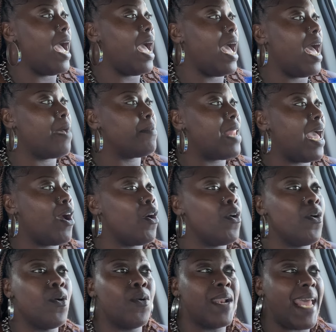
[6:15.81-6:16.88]
I'm like, who
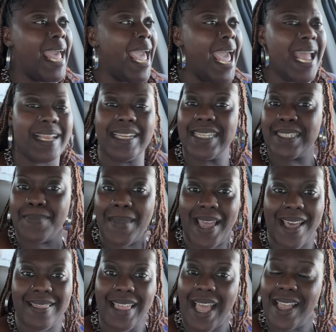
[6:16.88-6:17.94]
the heck this
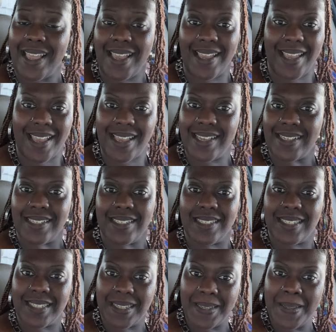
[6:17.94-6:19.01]
man think he
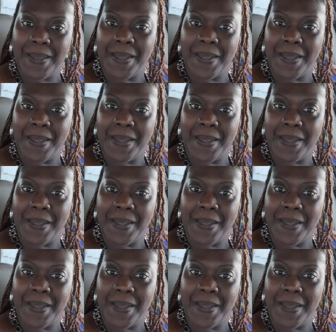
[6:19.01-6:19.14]
is?